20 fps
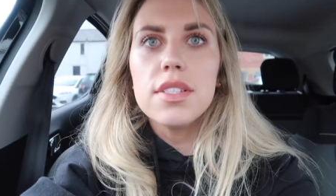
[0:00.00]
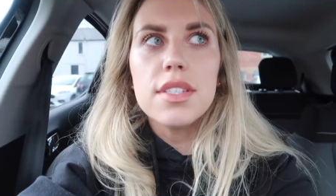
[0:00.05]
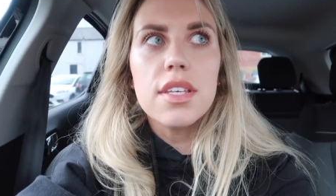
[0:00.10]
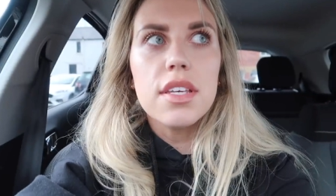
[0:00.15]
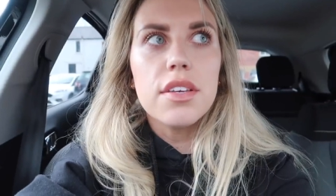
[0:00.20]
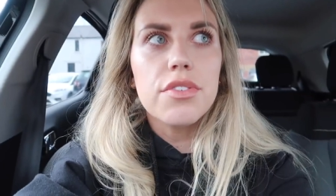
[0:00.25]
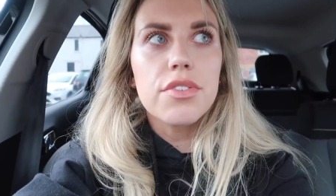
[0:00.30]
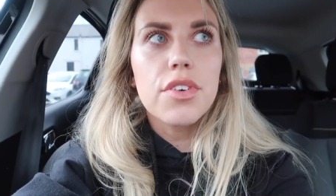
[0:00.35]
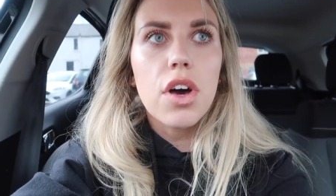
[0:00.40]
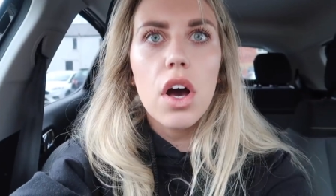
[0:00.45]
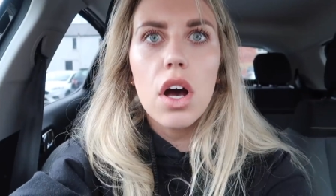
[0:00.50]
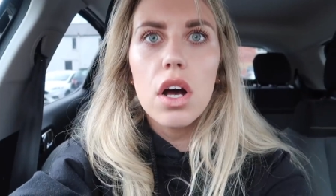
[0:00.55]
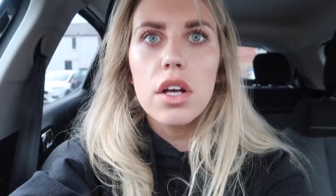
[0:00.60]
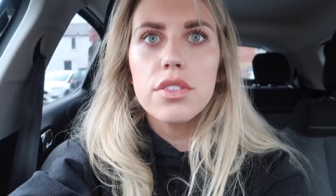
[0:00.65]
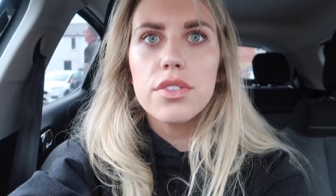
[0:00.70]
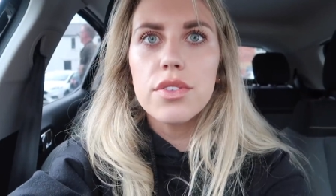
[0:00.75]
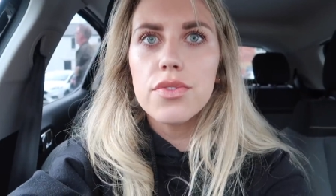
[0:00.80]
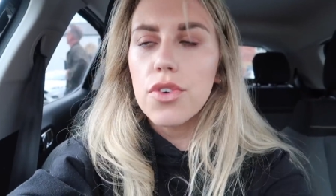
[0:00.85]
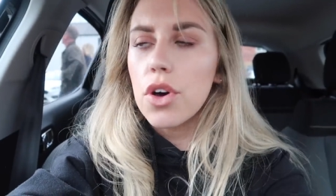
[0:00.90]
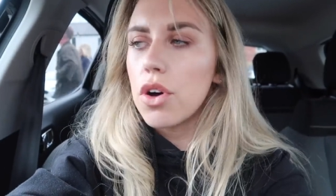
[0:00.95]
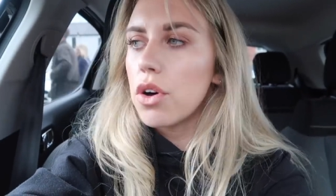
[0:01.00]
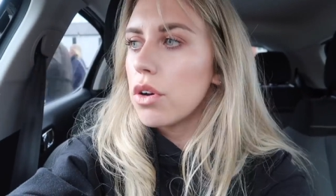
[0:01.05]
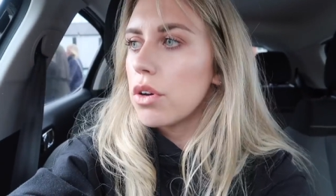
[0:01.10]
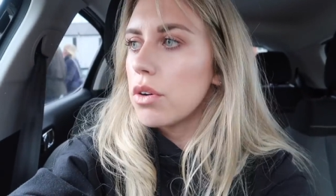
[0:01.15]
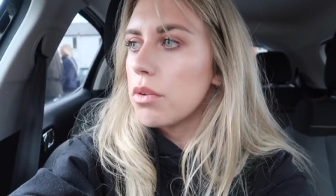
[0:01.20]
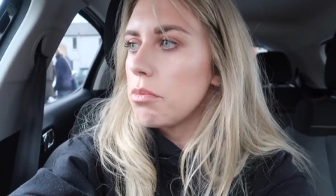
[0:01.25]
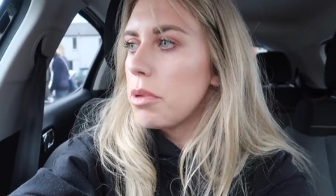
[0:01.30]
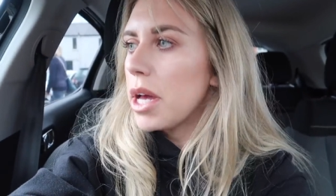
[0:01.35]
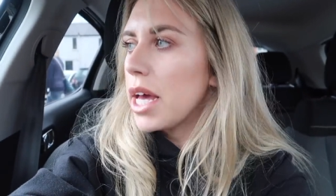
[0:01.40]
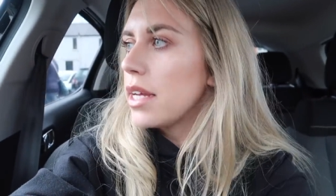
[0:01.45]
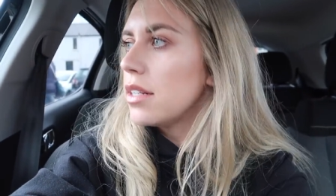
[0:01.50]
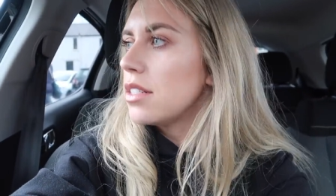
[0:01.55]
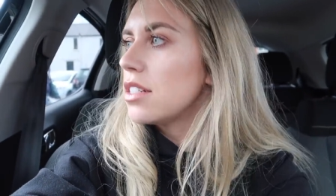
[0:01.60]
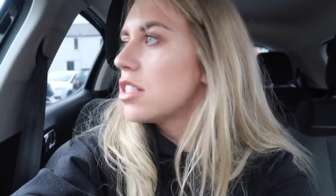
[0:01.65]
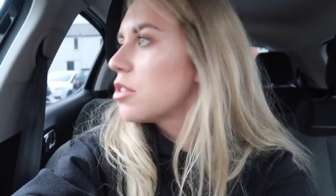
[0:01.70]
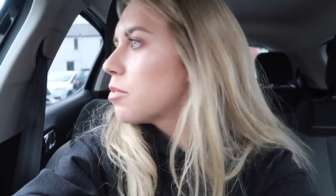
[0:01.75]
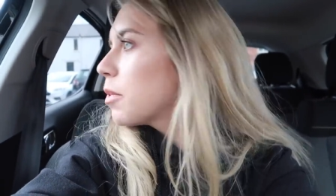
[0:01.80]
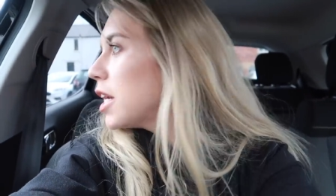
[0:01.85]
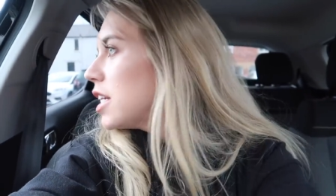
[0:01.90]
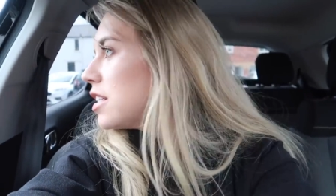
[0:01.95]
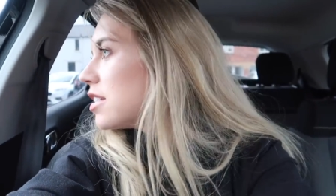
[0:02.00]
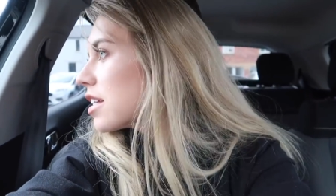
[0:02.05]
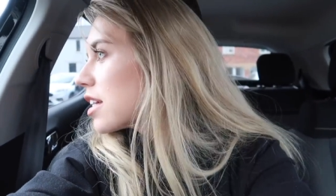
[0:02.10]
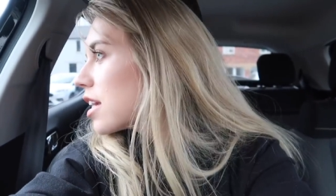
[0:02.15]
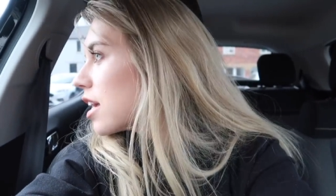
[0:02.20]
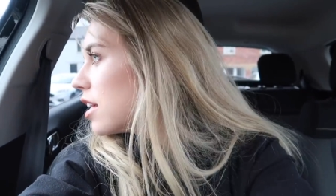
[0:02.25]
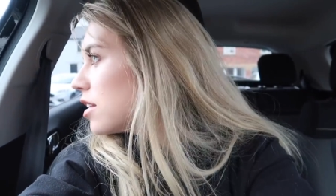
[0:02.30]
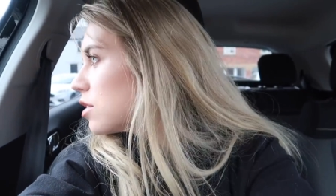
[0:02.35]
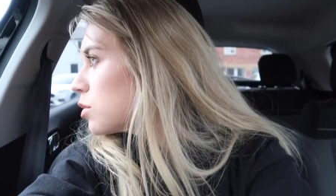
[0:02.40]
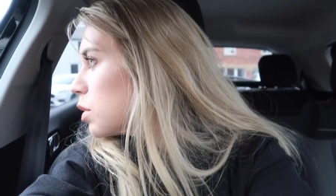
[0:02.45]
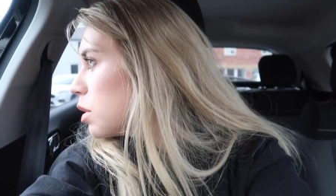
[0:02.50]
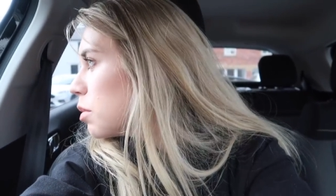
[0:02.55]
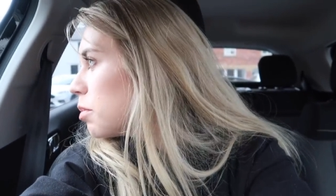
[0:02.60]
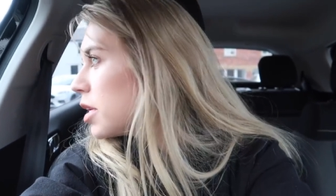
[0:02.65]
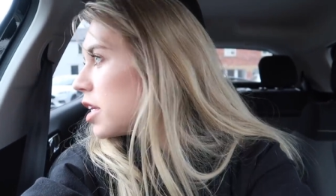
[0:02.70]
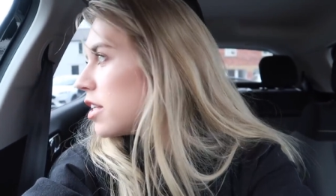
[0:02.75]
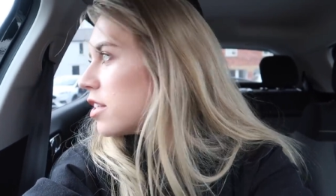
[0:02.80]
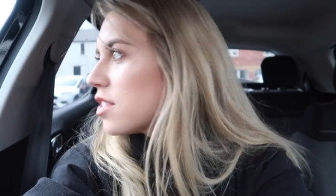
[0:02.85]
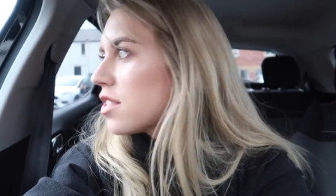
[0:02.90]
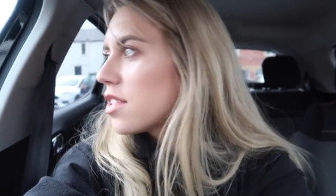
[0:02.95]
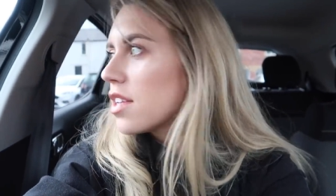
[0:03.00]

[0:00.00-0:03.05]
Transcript: to see if cars have got pay and display tickets with it being a